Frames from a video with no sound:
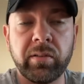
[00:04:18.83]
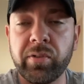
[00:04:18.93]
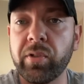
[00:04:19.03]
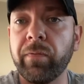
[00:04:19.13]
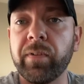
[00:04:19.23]

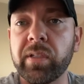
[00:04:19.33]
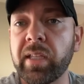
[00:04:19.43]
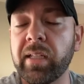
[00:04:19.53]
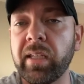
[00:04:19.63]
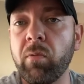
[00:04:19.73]
surface
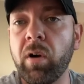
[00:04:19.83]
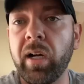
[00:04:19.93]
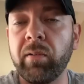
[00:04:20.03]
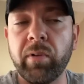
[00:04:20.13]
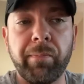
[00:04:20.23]
that they
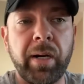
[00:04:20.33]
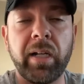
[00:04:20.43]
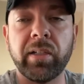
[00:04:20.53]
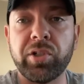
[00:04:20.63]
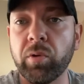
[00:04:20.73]
want with
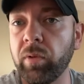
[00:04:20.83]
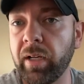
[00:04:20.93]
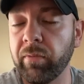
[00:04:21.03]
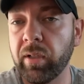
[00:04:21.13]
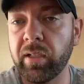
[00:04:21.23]
polish or
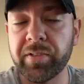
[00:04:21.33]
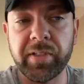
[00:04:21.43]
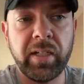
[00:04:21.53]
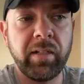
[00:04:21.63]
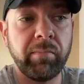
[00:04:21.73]
whatever else,